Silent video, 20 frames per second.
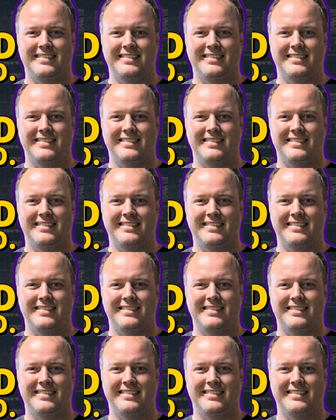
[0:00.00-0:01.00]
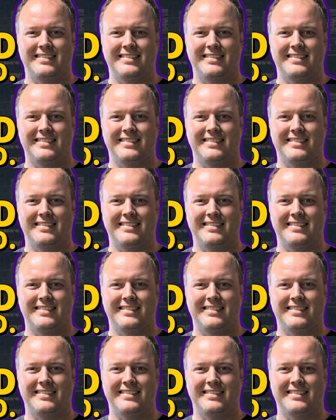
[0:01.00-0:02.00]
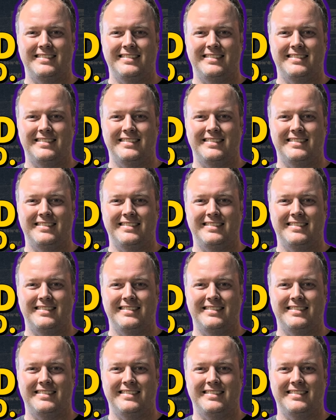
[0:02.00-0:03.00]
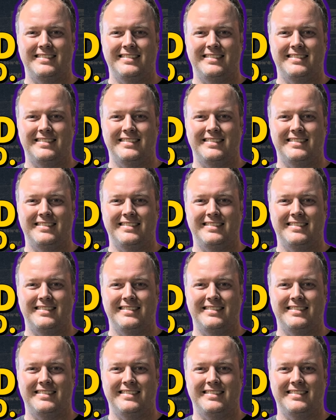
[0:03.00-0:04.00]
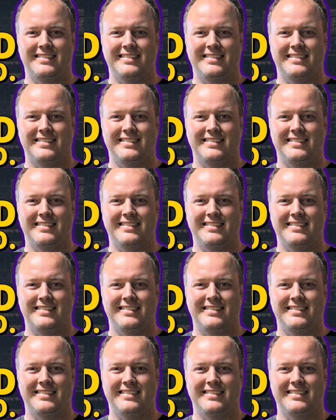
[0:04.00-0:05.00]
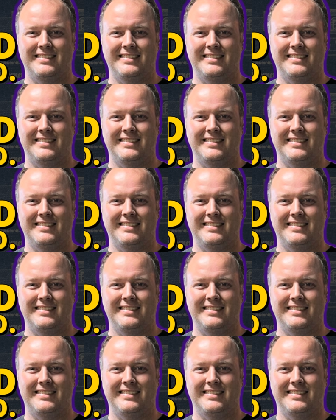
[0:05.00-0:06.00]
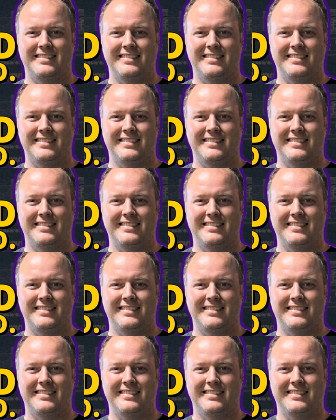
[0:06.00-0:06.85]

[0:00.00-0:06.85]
This is a still picture; no speech is visible.